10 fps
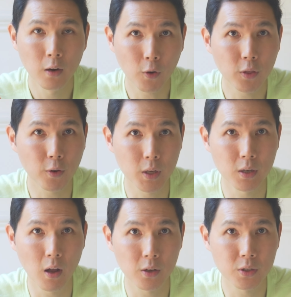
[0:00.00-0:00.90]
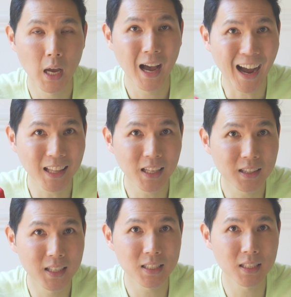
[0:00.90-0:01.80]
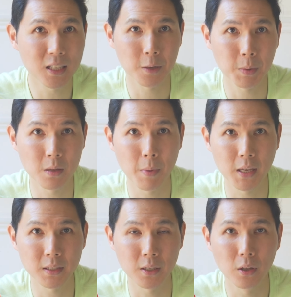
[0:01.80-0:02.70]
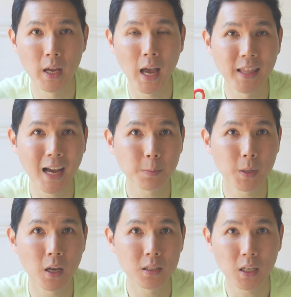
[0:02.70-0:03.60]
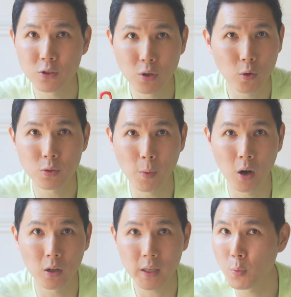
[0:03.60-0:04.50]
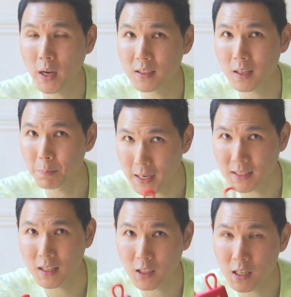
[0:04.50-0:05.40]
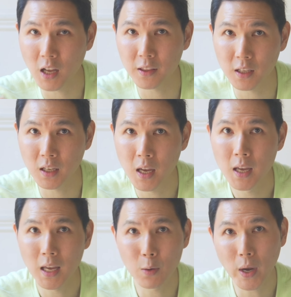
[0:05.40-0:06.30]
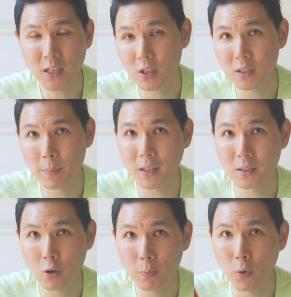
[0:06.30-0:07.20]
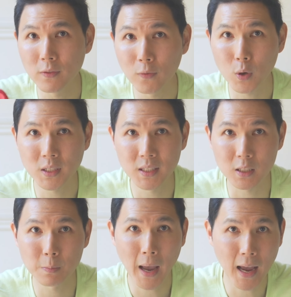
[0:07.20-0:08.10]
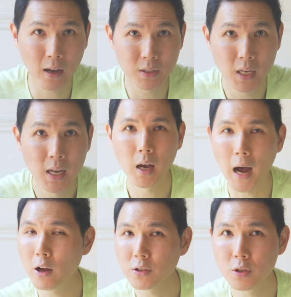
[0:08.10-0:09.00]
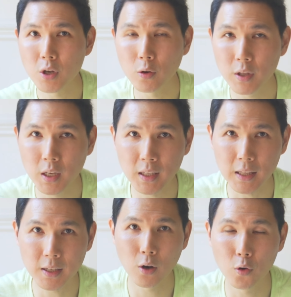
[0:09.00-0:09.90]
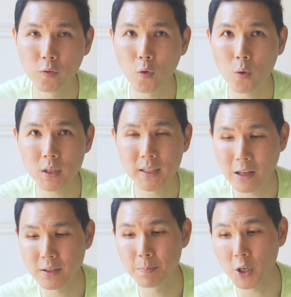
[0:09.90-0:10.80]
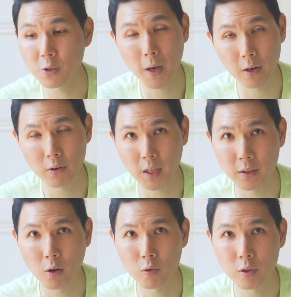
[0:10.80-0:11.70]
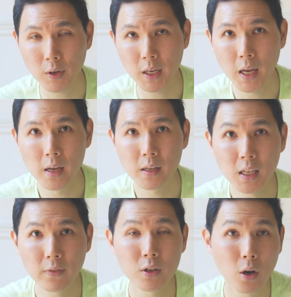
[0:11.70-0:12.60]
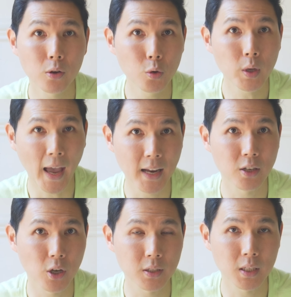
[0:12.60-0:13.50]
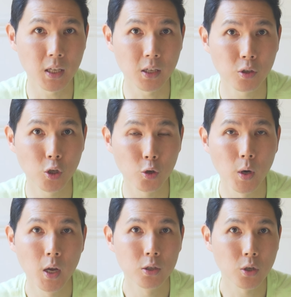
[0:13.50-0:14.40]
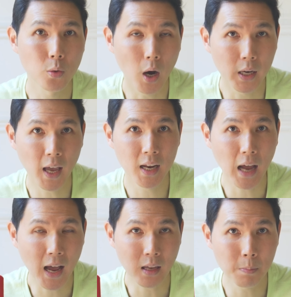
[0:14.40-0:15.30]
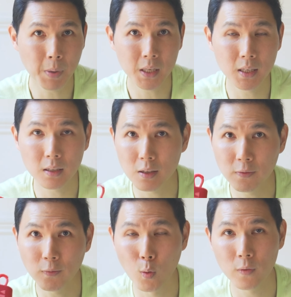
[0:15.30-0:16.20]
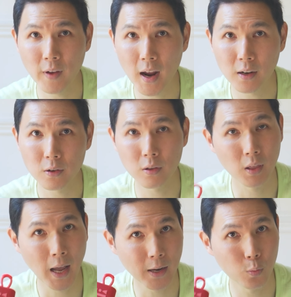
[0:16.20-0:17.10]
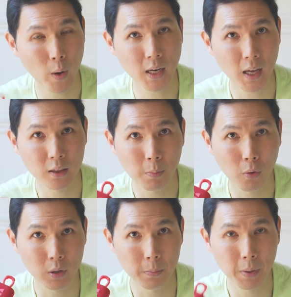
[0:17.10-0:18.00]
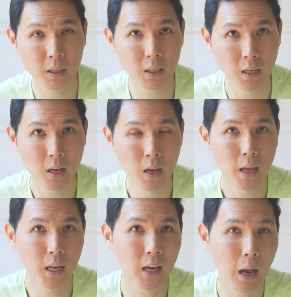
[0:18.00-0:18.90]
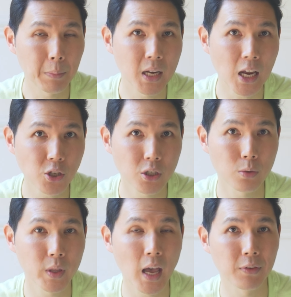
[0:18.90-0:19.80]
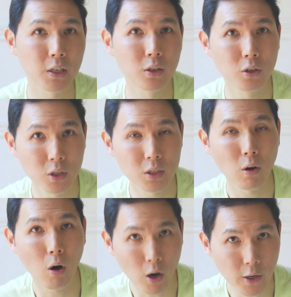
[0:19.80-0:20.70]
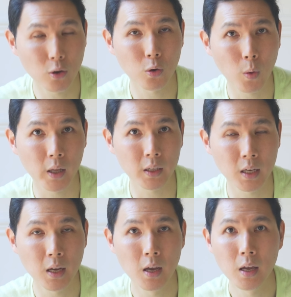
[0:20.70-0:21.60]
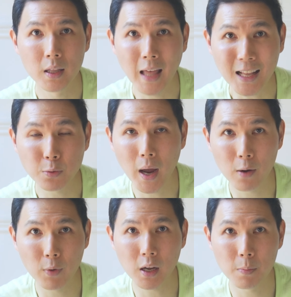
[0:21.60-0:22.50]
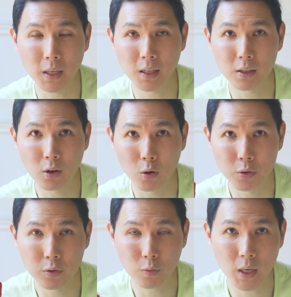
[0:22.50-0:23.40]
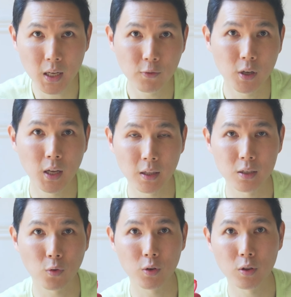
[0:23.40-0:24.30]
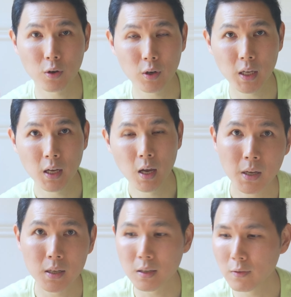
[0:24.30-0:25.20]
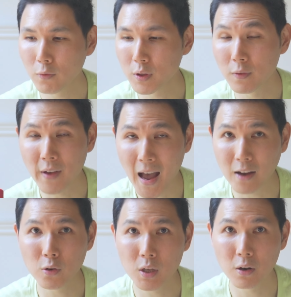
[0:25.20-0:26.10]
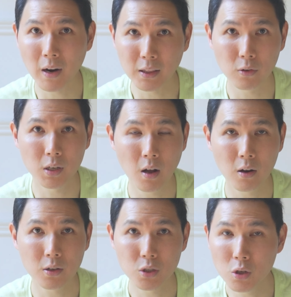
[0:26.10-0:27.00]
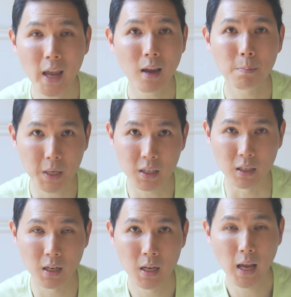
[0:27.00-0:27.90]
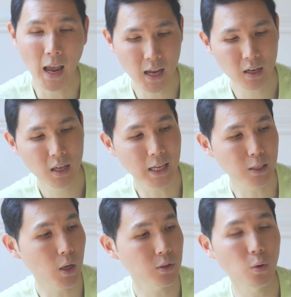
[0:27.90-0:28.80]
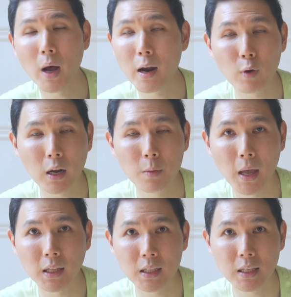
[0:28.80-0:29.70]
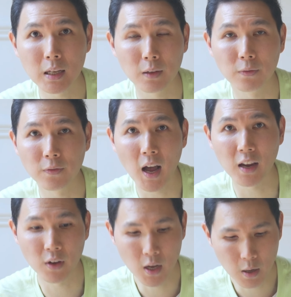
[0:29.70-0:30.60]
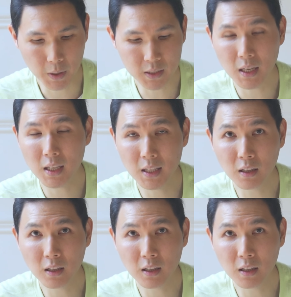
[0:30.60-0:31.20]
for $30, I think this is gonna be the best deal. And that's because it's so small, it weighs basically nothing. It weighs just about 0.46 pounds. I also don't think that the Go 4 sounds much better than the Go 3, even though you can adjust the EQ. So again, I am picking the form factor, the lightweight, and the portability in combination with having good audio quality that's why I'm recommending the Go 3 if you can get this for 30, because for the value here at $30, you can't beat it. And that's also why I'm recommending the Clip 5, because the